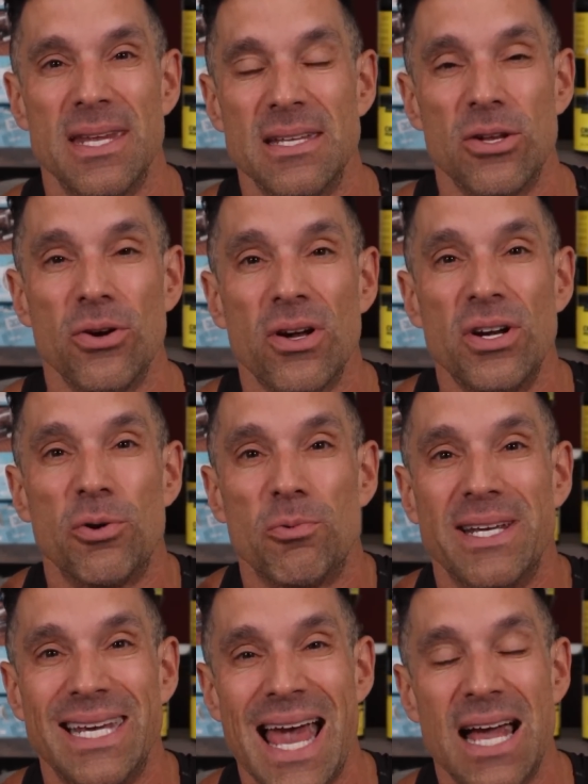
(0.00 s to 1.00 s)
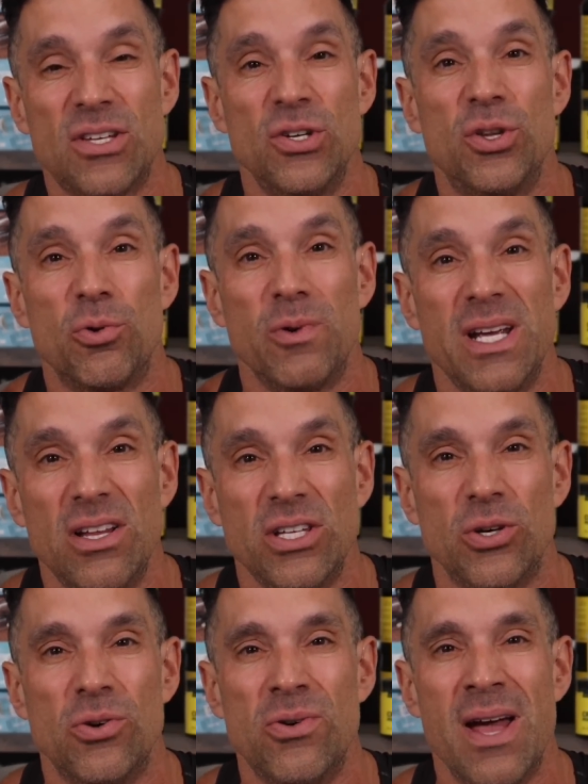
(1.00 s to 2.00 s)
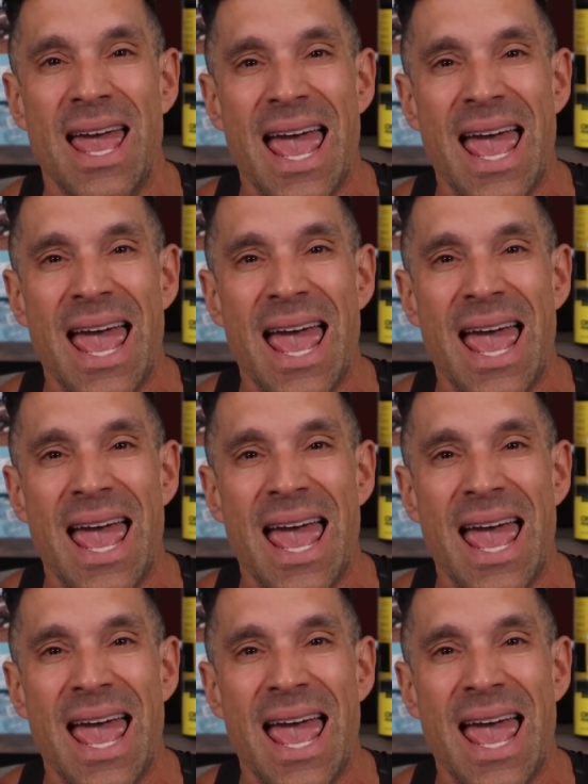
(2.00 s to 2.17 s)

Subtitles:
that they're going to react to the real you,